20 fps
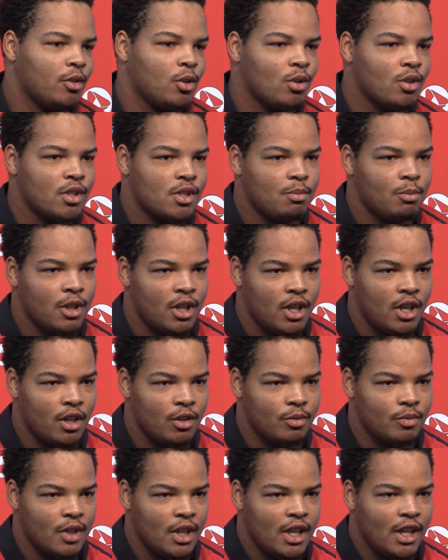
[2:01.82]
course, but
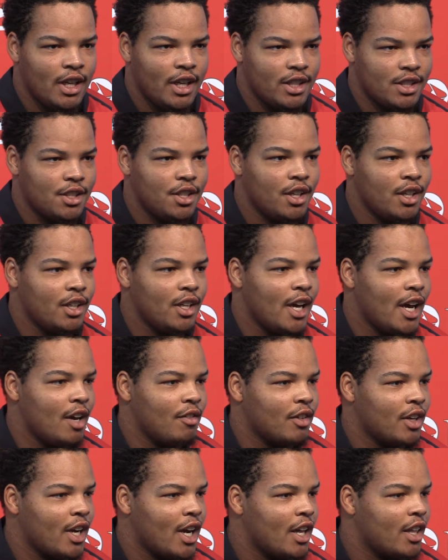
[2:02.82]
it's good to
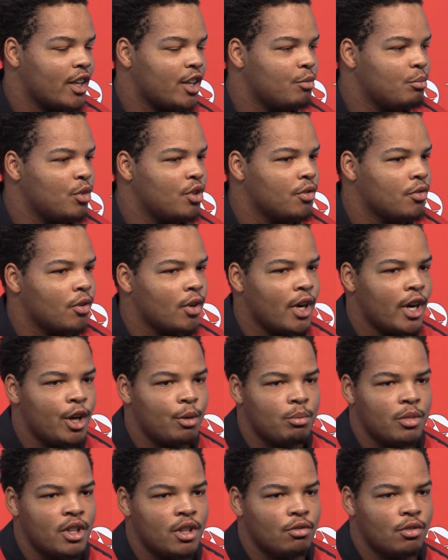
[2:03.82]
have a guy that can move
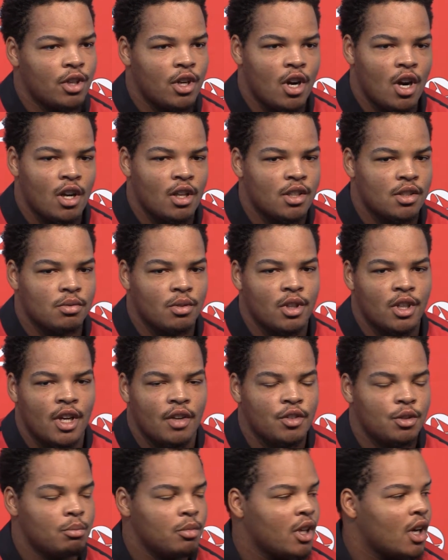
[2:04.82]
around. But regardless, we're gonna
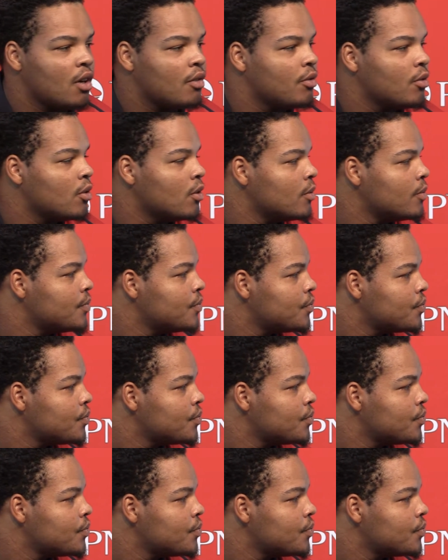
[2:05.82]
have to block for him.